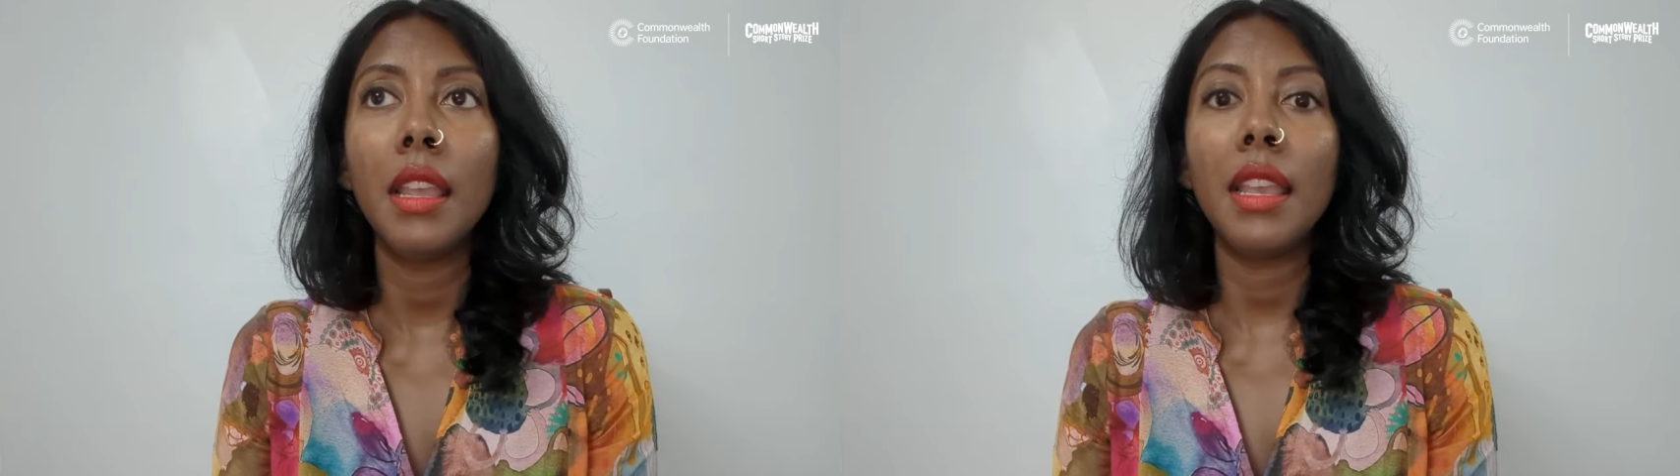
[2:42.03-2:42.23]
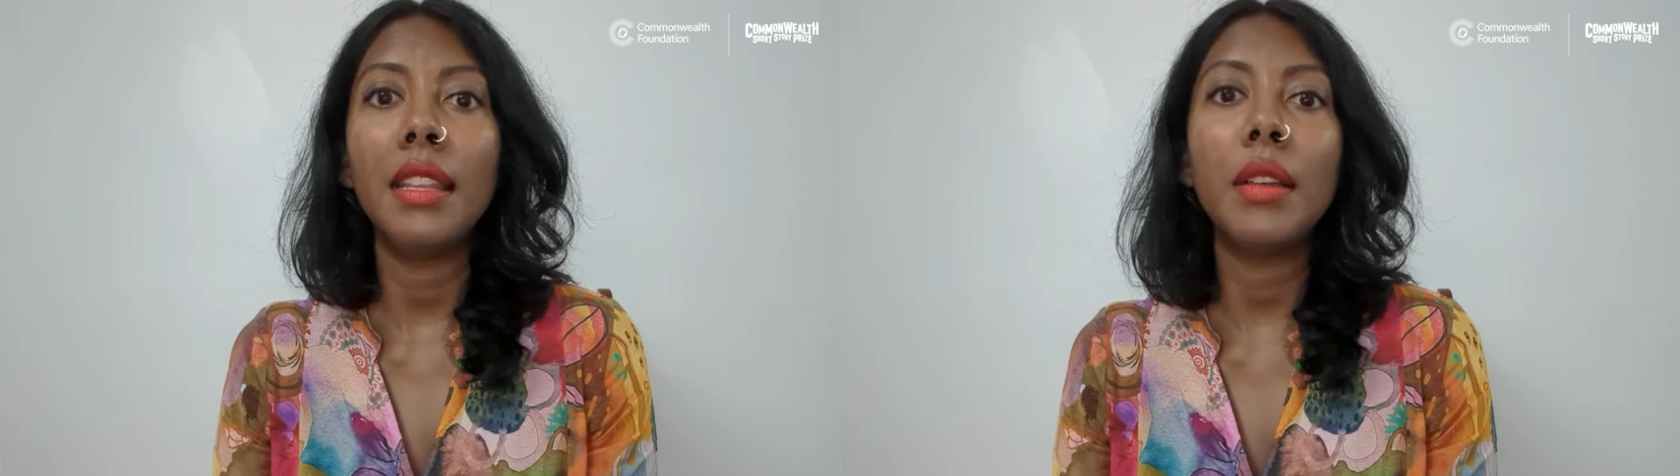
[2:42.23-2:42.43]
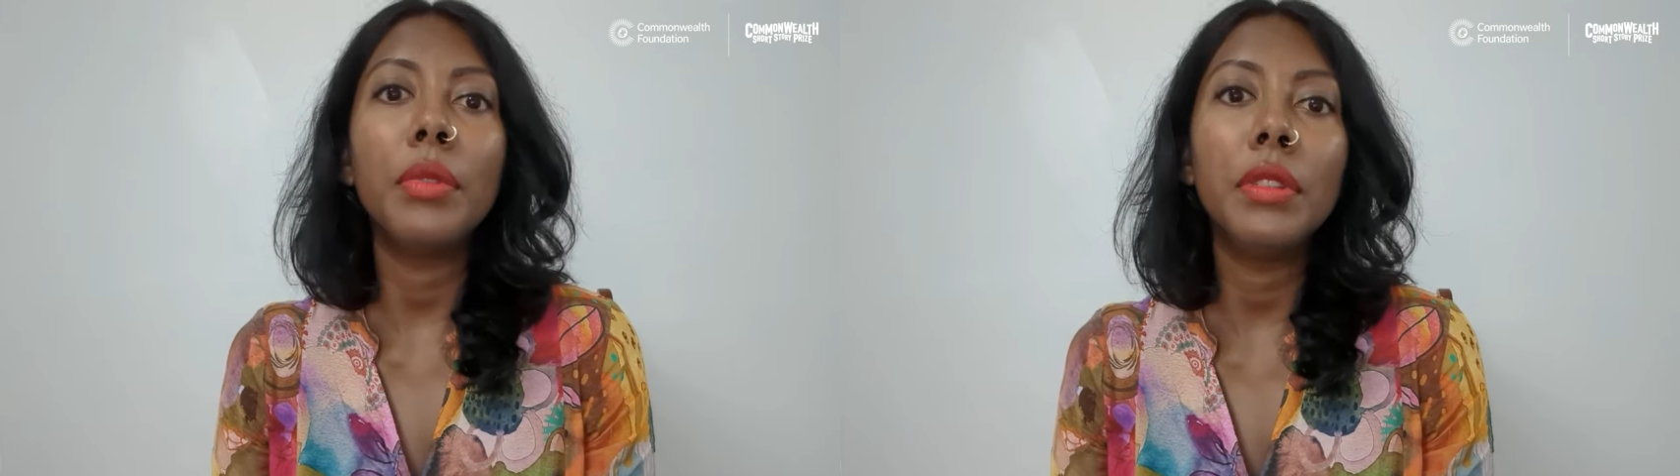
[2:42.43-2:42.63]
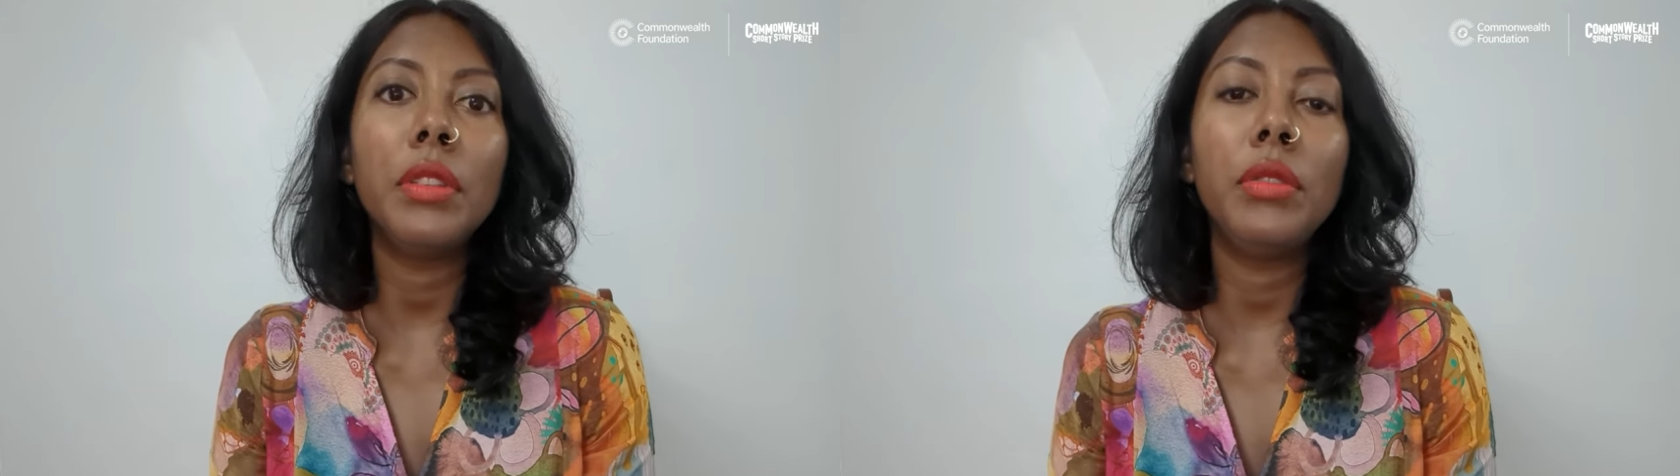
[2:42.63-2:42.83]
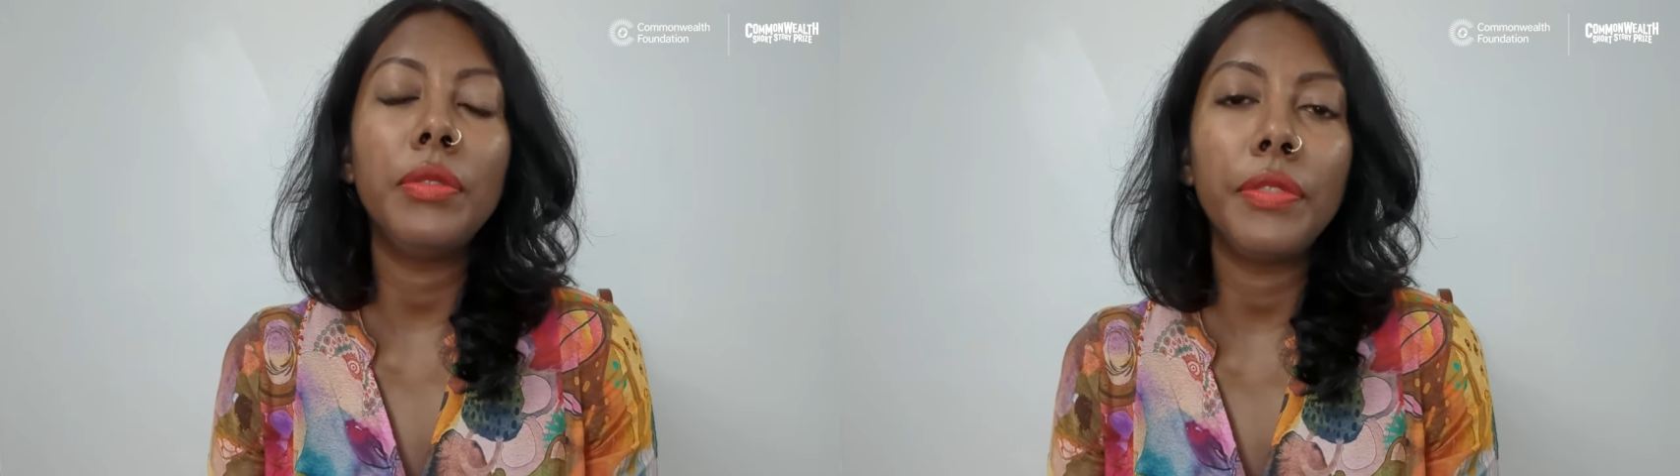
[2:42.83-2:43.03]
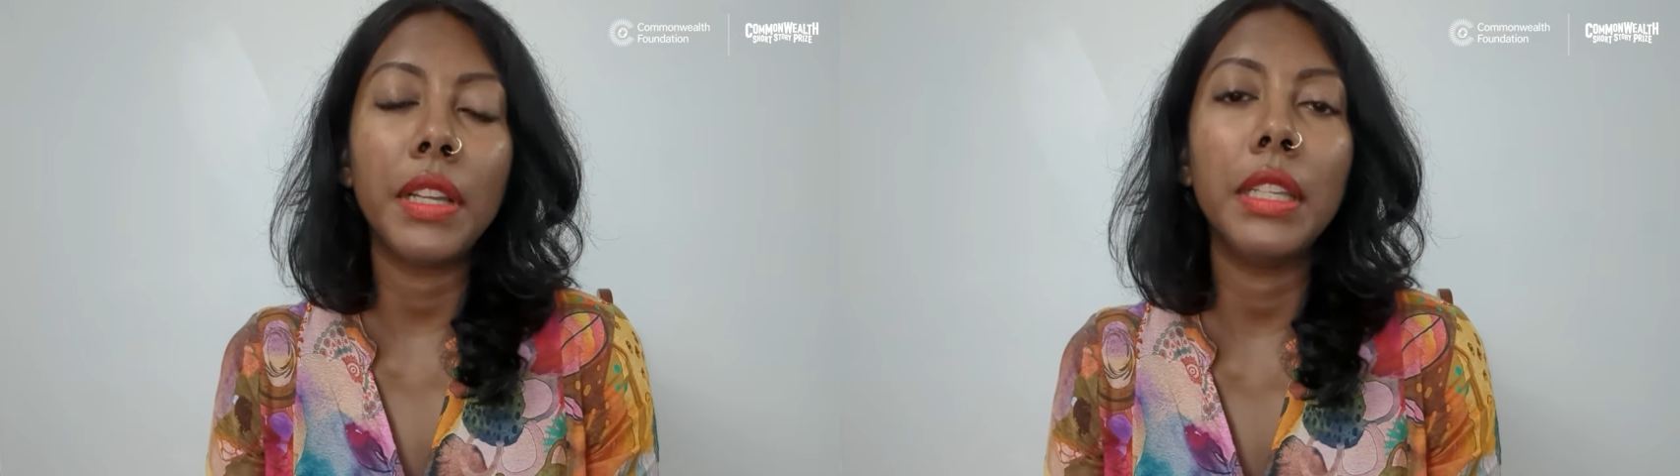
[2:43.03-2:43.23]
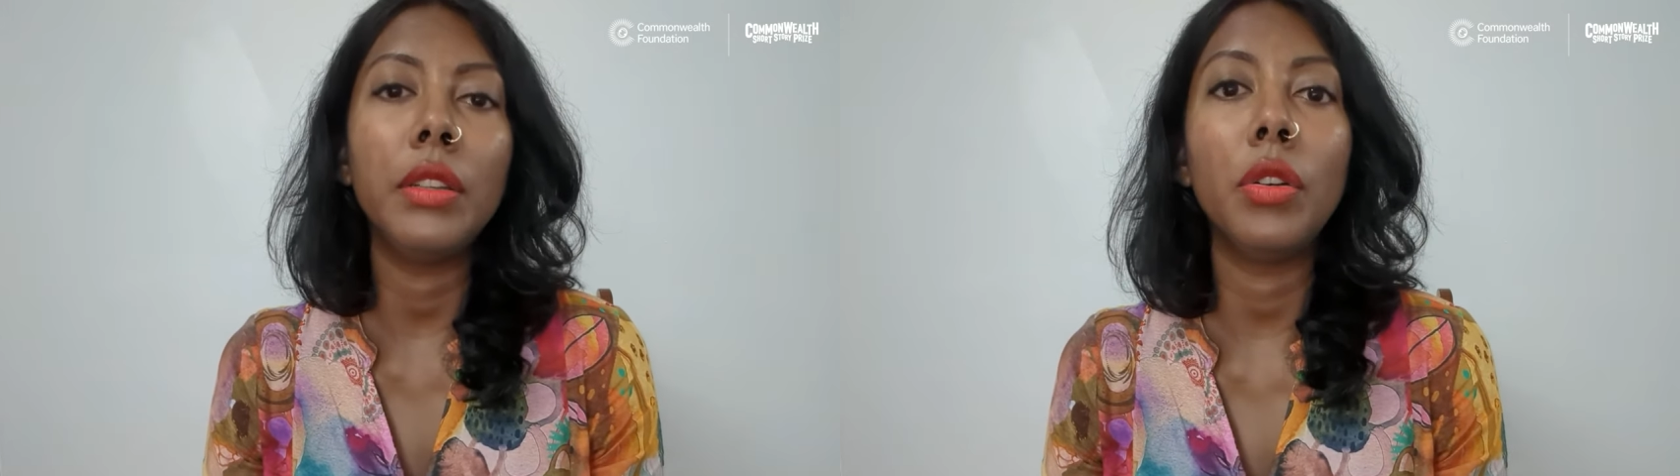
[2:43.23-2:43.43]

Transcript: And I wanted to find